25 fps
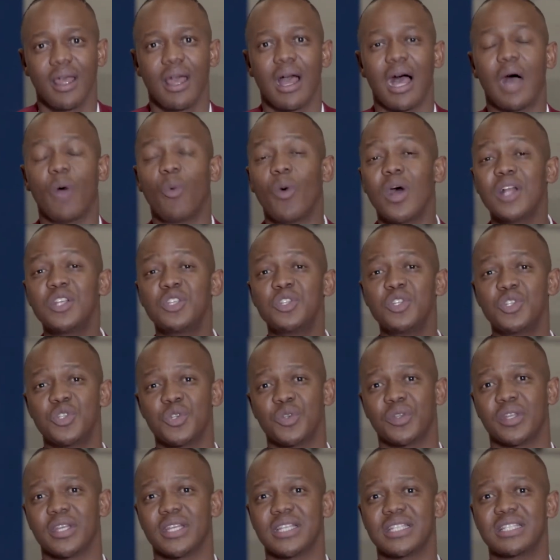I want to
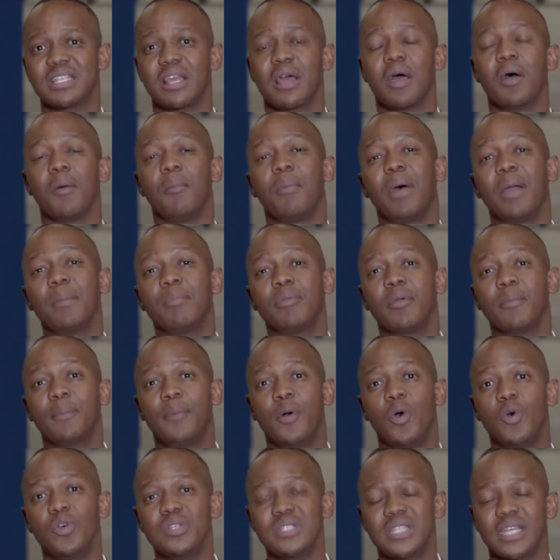do this by
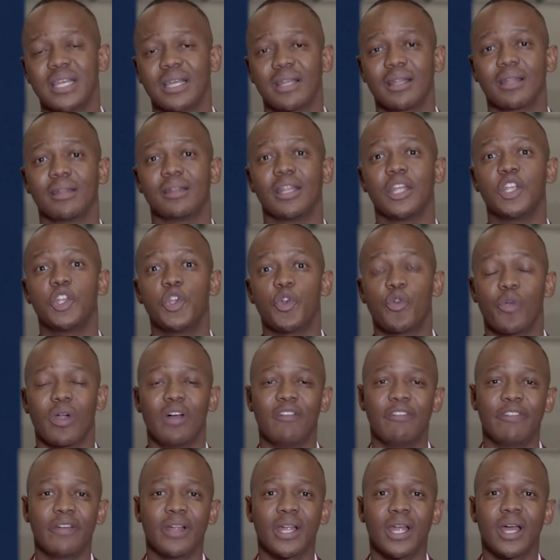proposing the
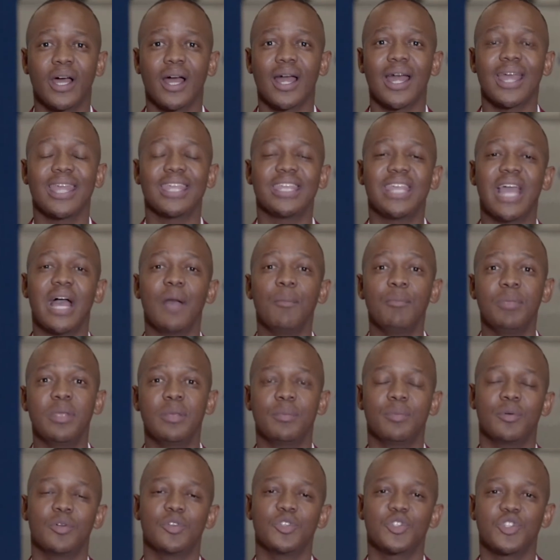Eurafrica Young
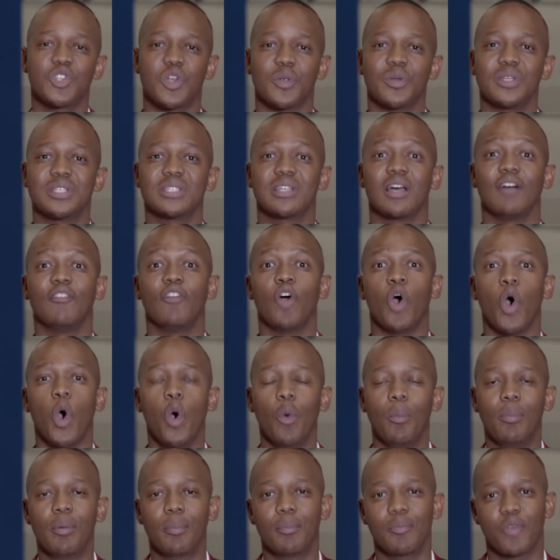People Stories of
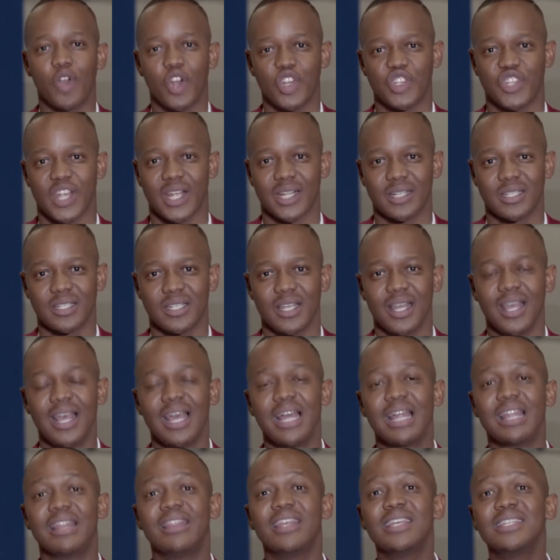Hope project.
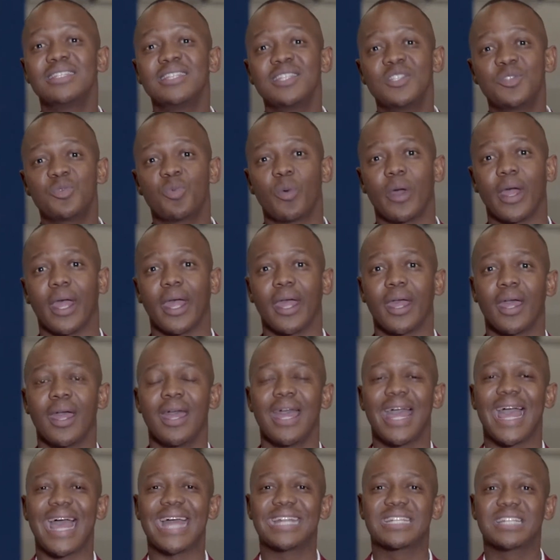This is where,
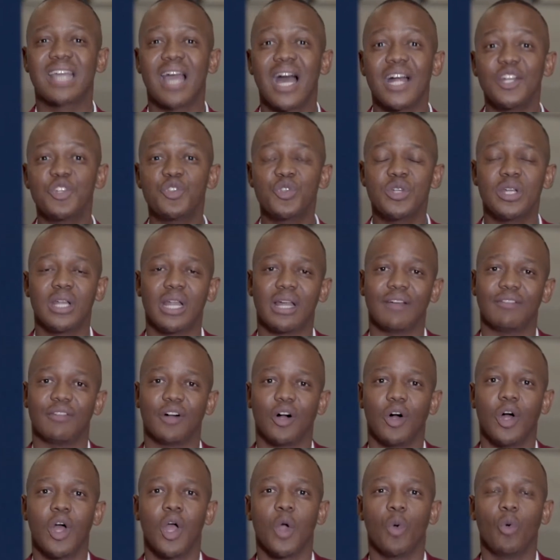at country
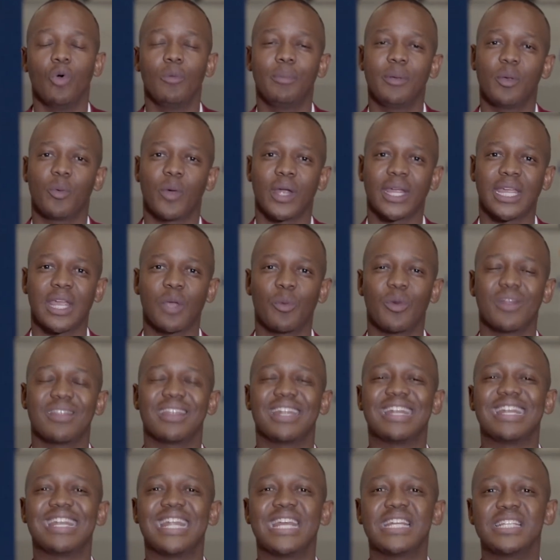level, we'll be working
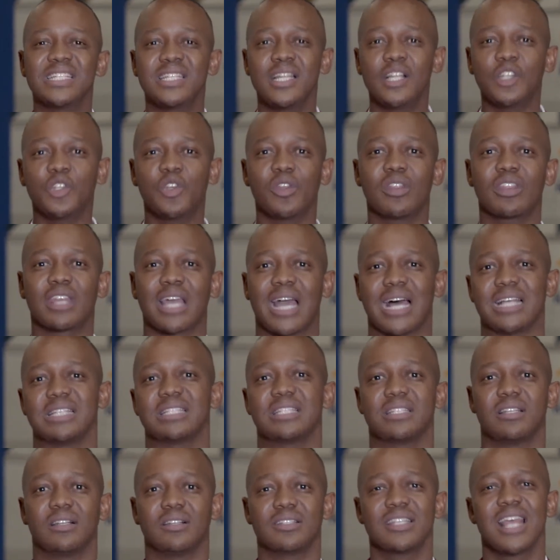with national youth
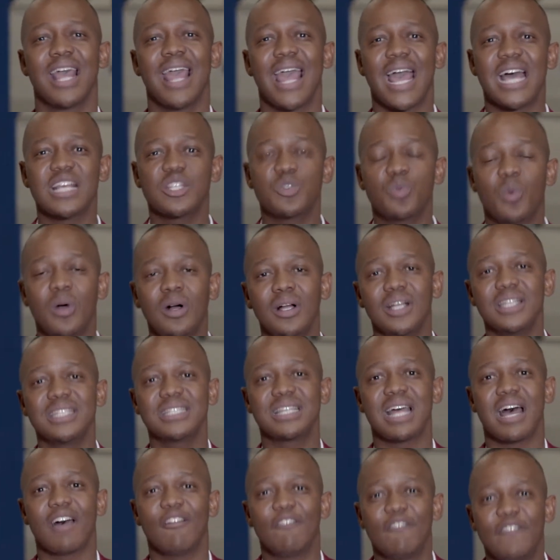councils as well as
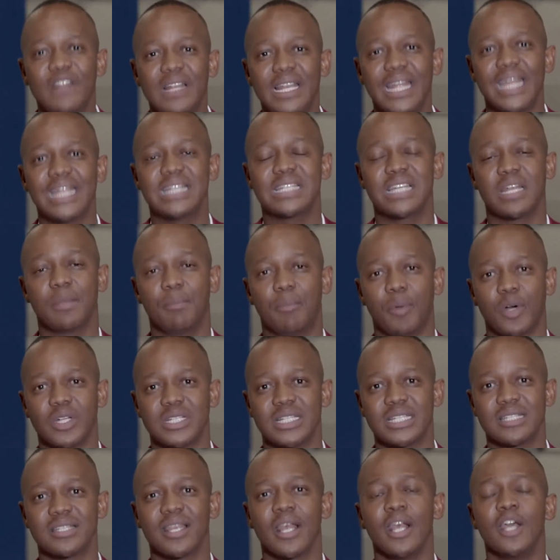their affiliated
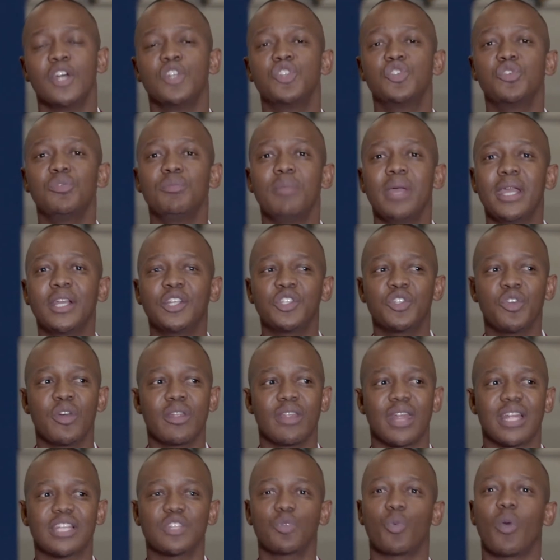bodies to make sure
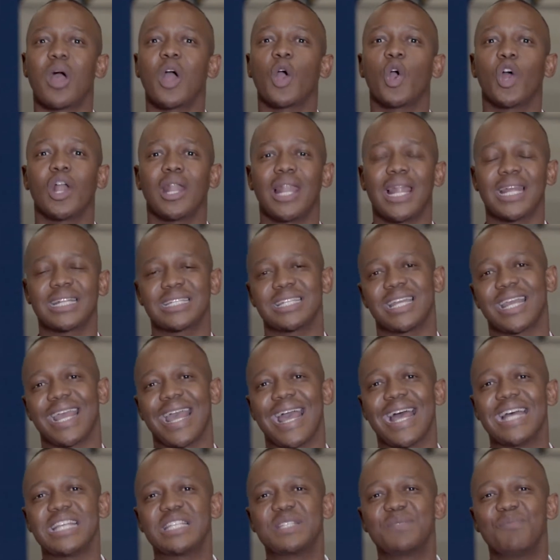that we're collecting
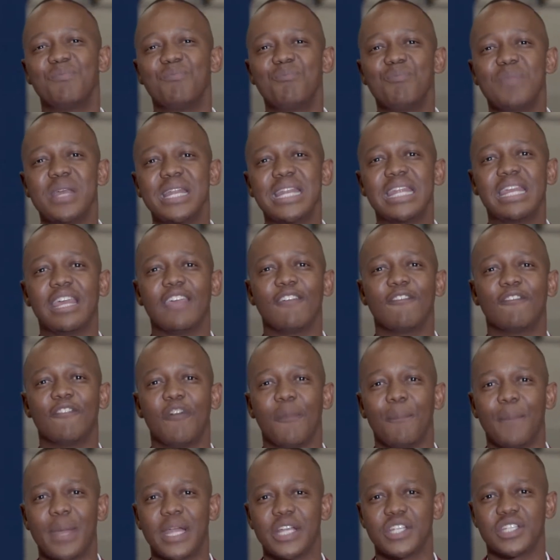as many
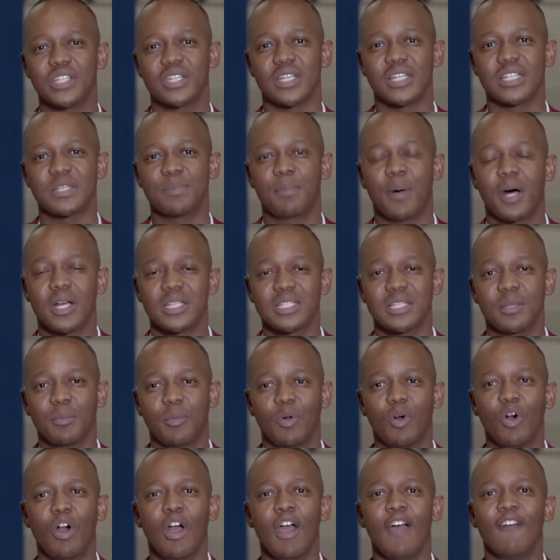information as
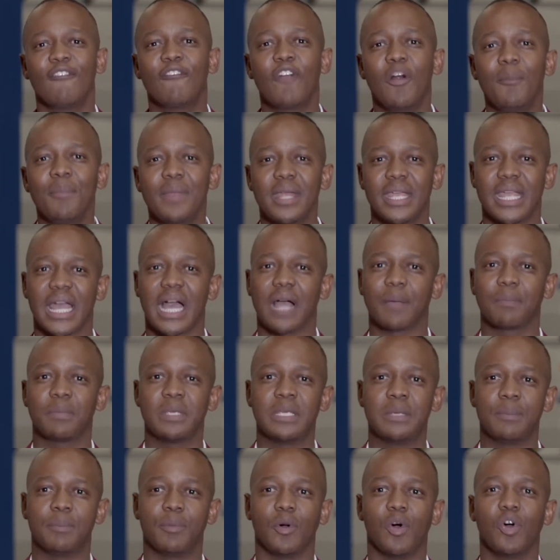possible from the young
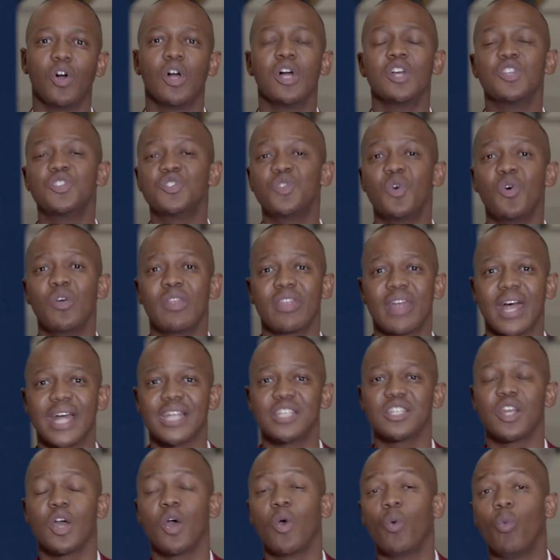people so
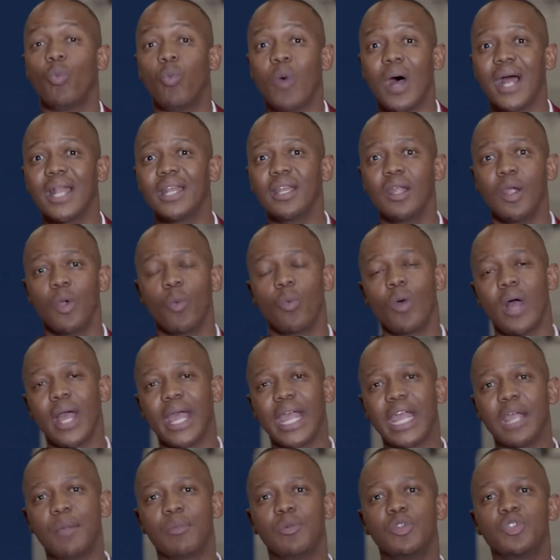that, 1, we're
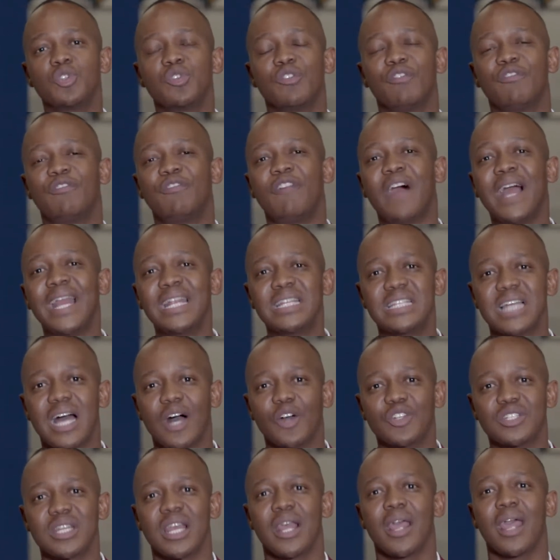able to find
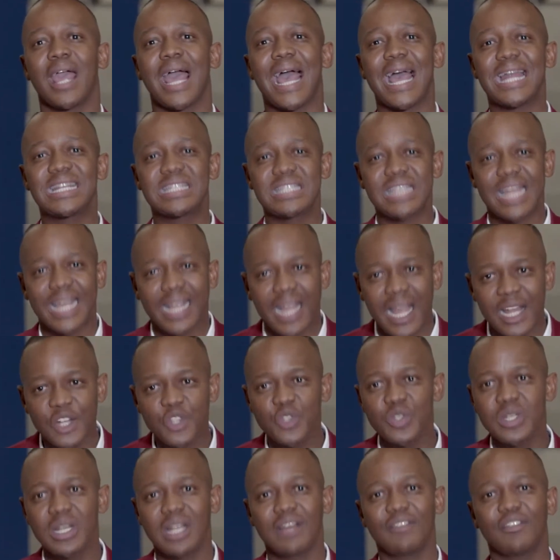out at
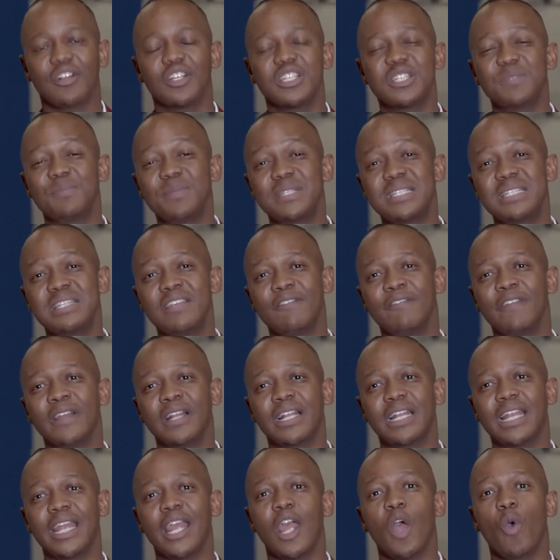country level
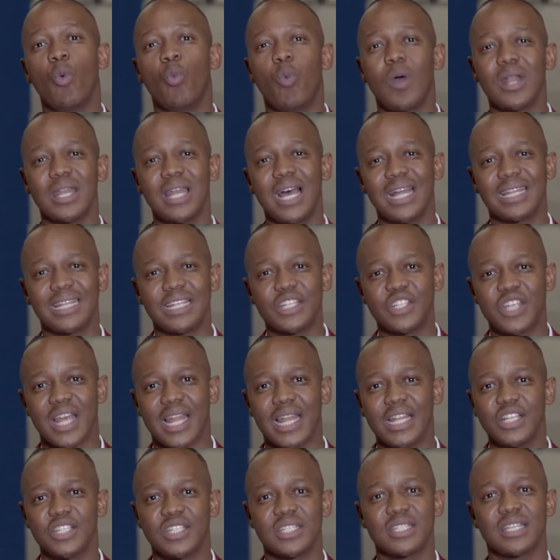specifically what are the
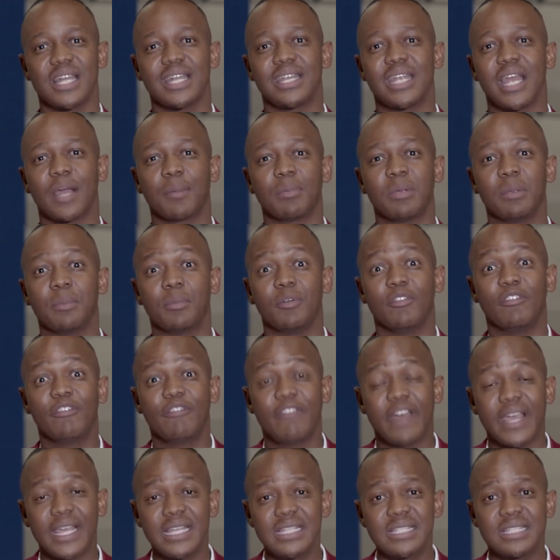challenges that young people
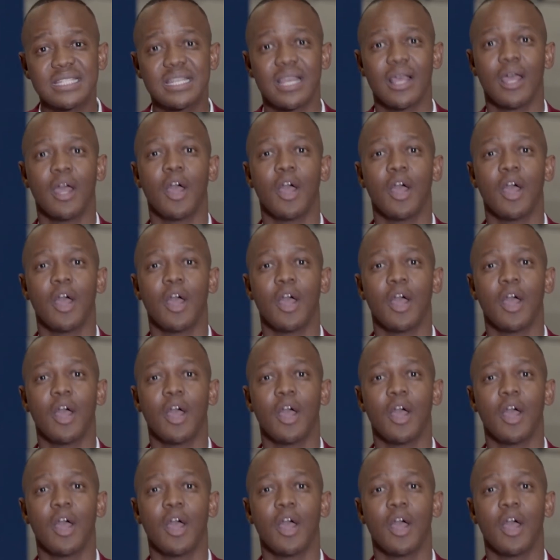face,